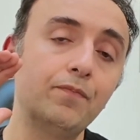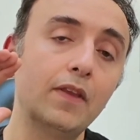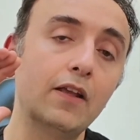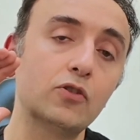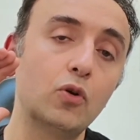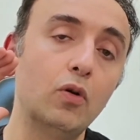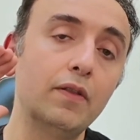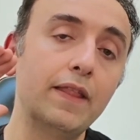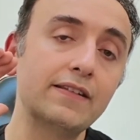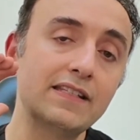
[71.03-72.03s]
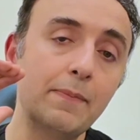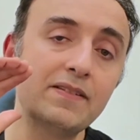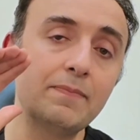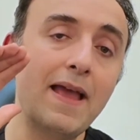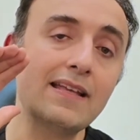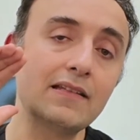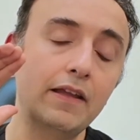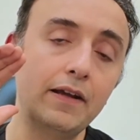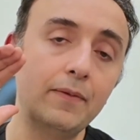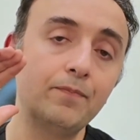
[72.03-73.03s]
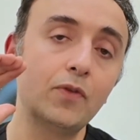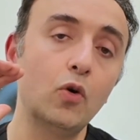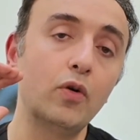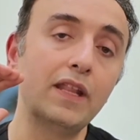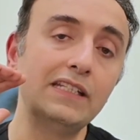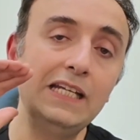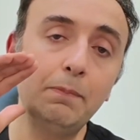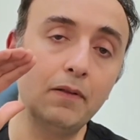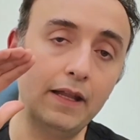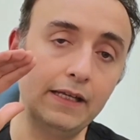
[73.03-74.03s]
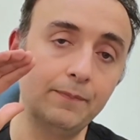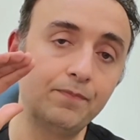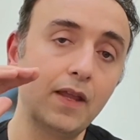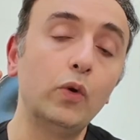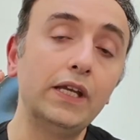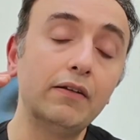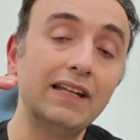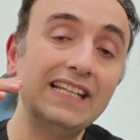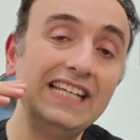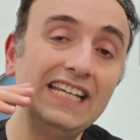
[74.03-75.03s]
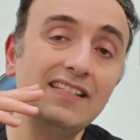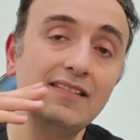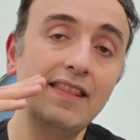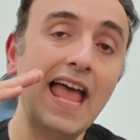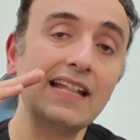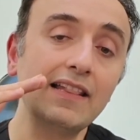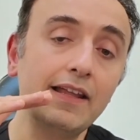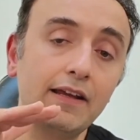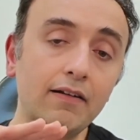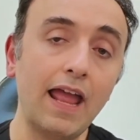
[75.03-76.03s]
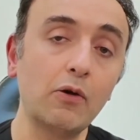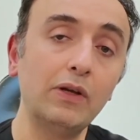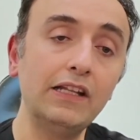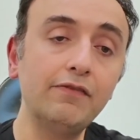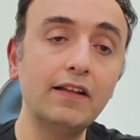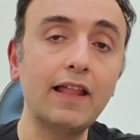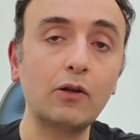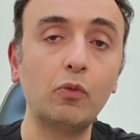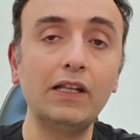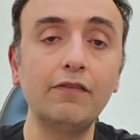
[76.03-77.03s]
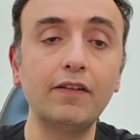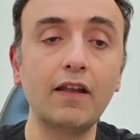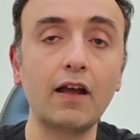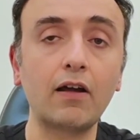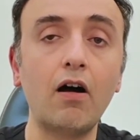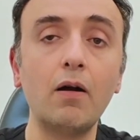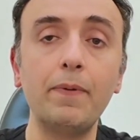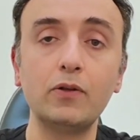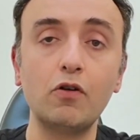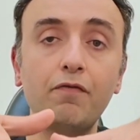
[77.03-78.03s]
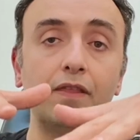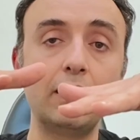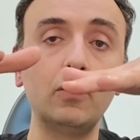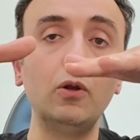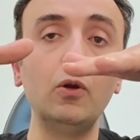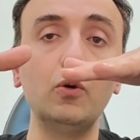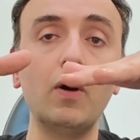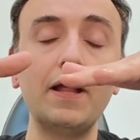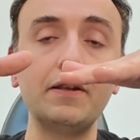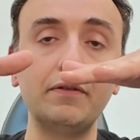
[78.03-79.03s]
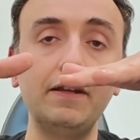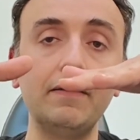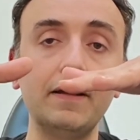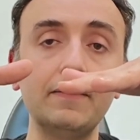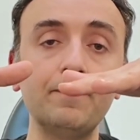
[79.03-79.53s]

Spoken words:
It's called the subsmas layer or the deep plane. We release that layer and we lift it like we lifted a carpet of the glue underneath it.